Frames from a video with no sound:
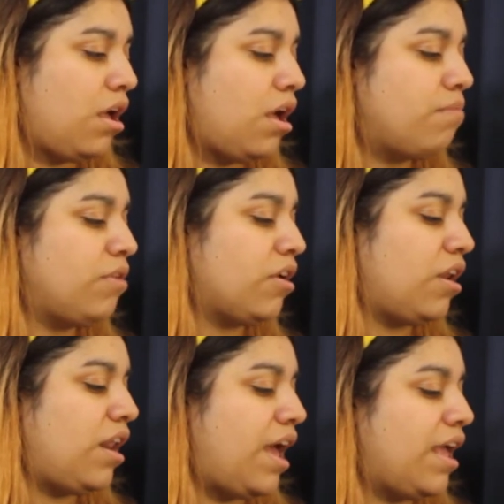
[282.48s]
I'm not
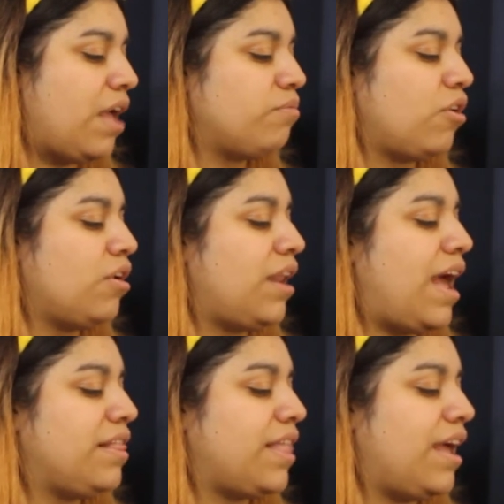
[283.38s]
gonna lie, I'm so
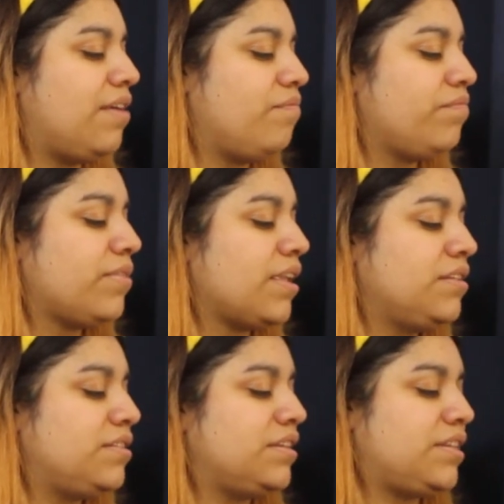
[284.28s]
glad that
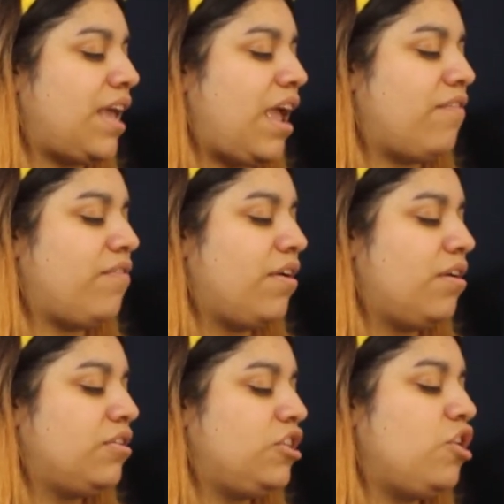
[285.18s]
this gave
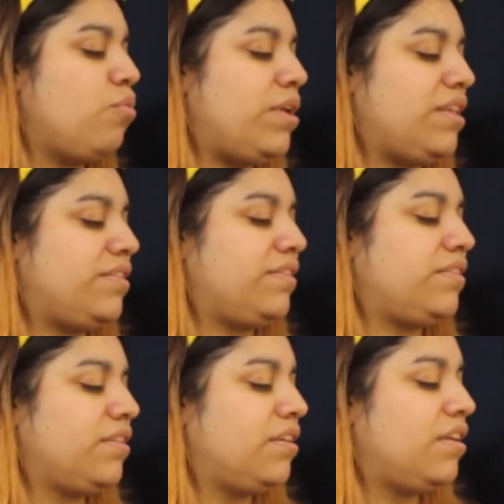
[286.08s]
New
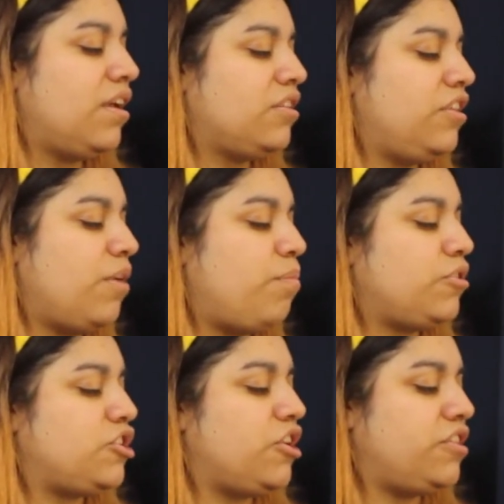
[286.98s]
East the
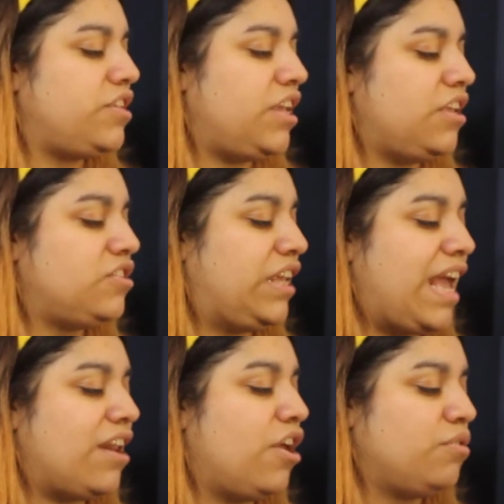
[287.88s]
opportunity to
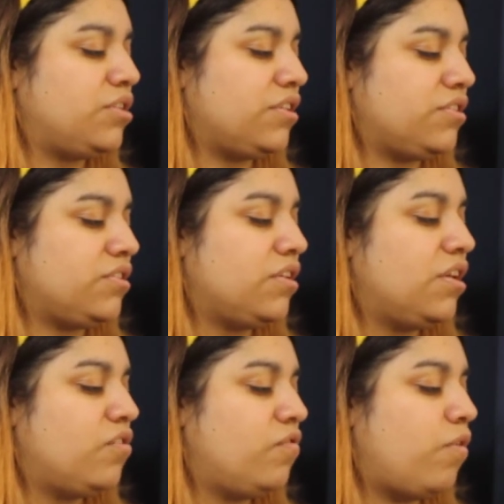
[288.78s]
get noticed.
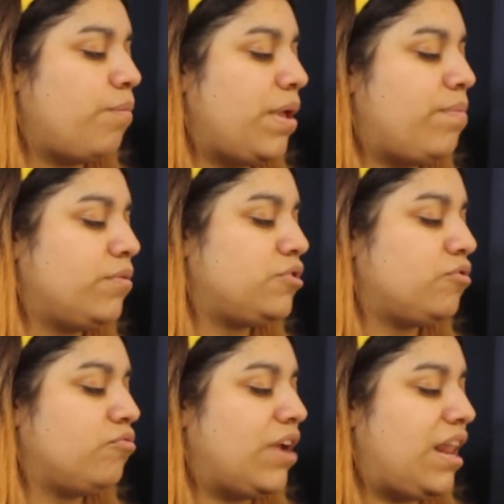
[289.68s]
For people
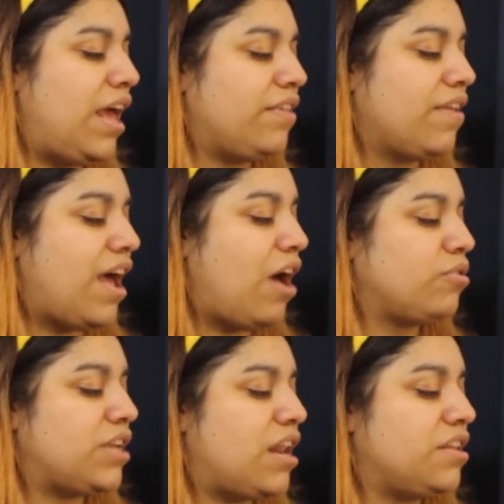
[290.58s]
to realize how
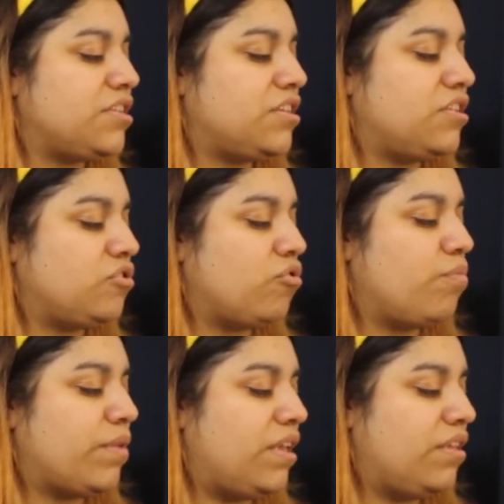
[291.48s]
talented this
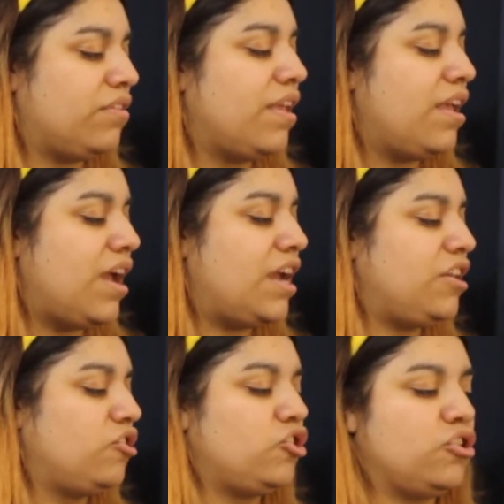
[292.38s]
group is, and
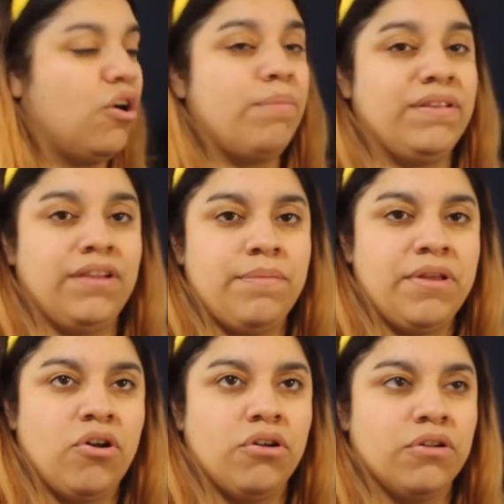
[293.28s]
you should not be
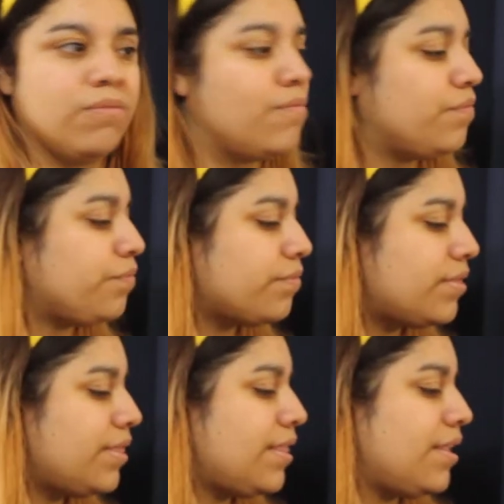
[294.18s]
sleeping on.
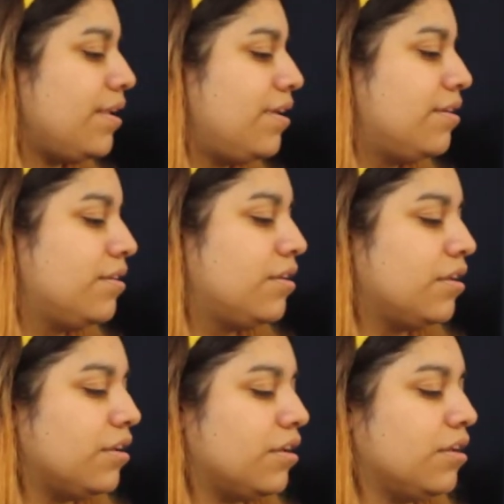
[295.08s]

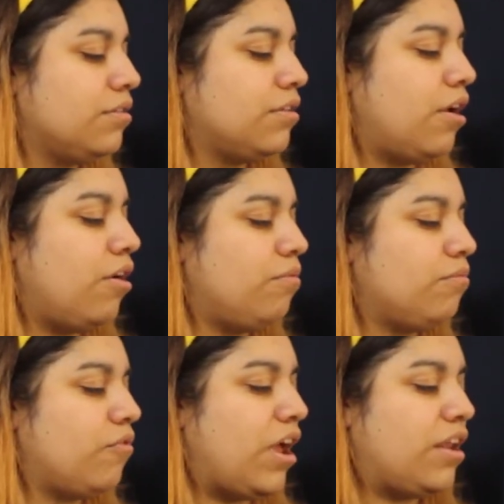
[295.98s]
No,
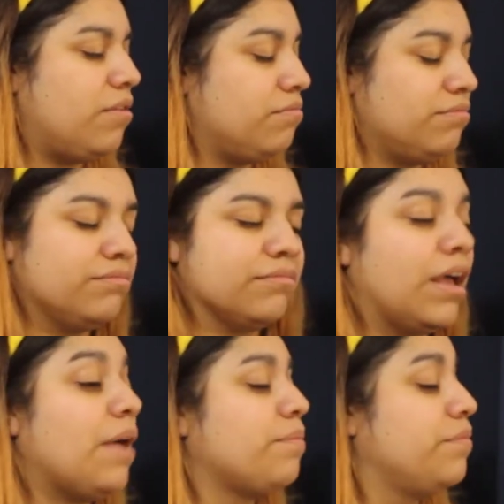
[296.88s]
I